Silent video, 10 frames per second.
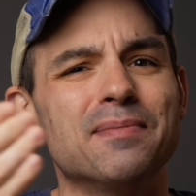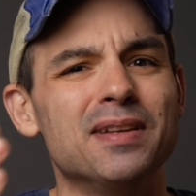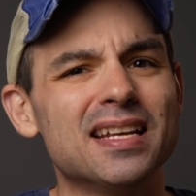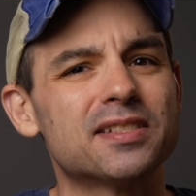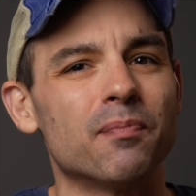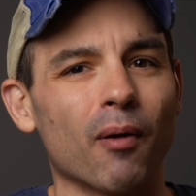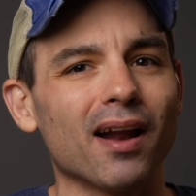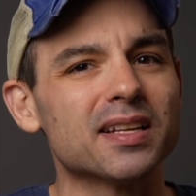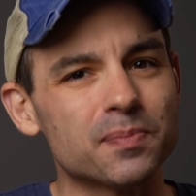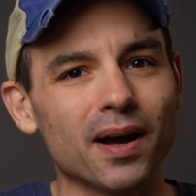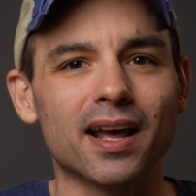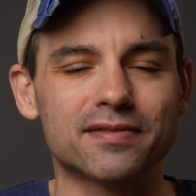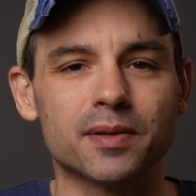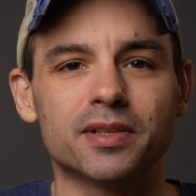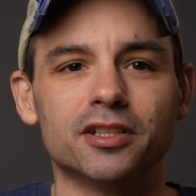the nits of brightness might have
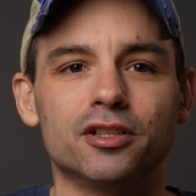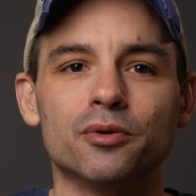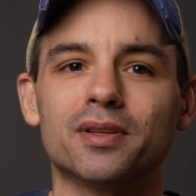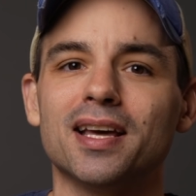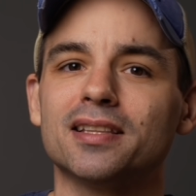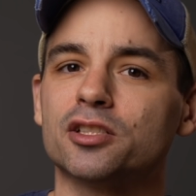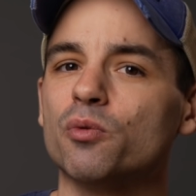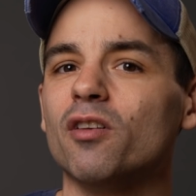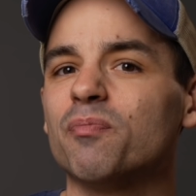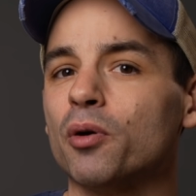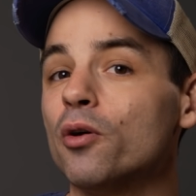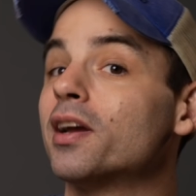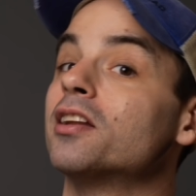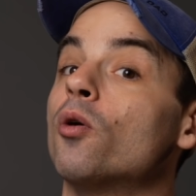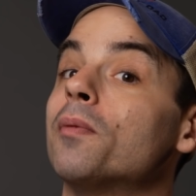something to do with that. The twelve Pro
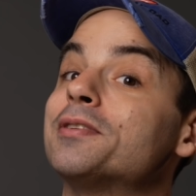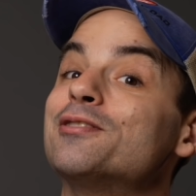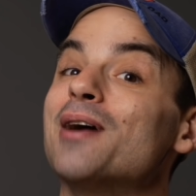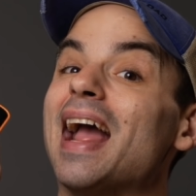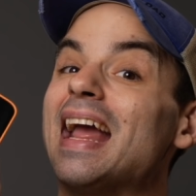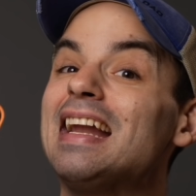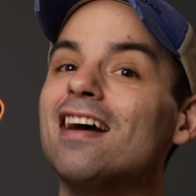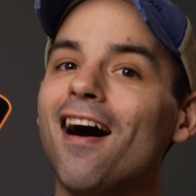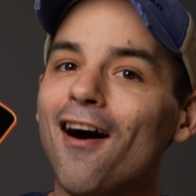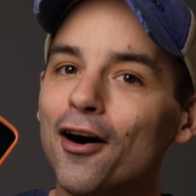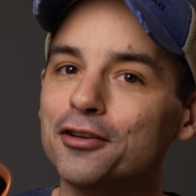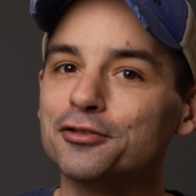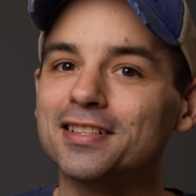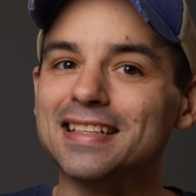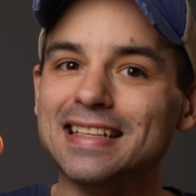can go up to eight
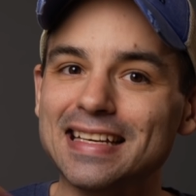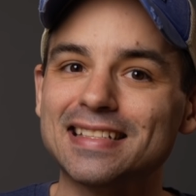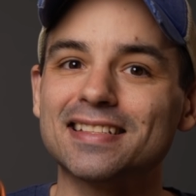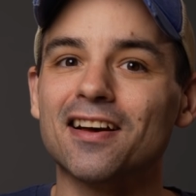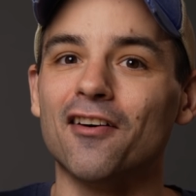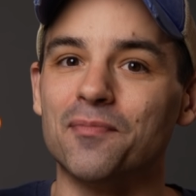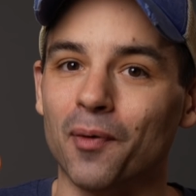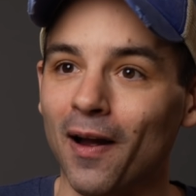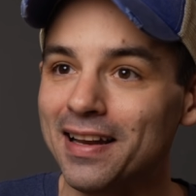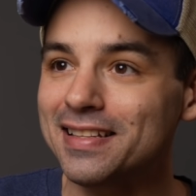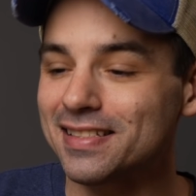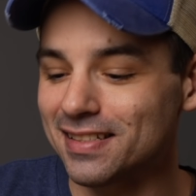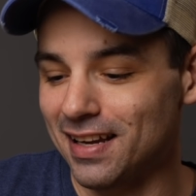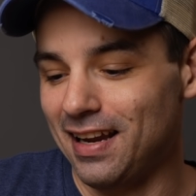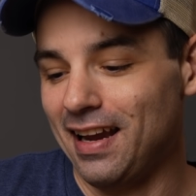hundred nits of brightness.
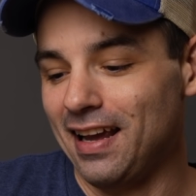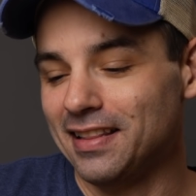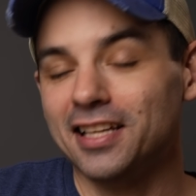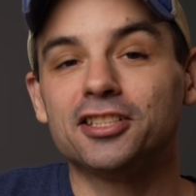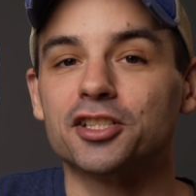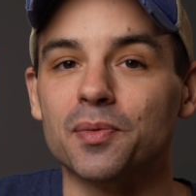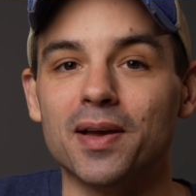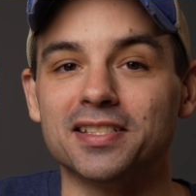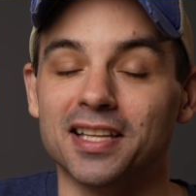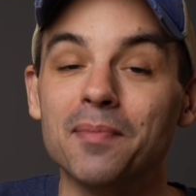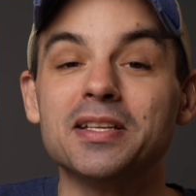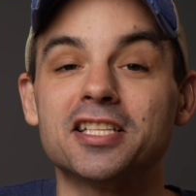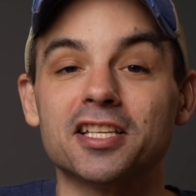That's just amazing. That means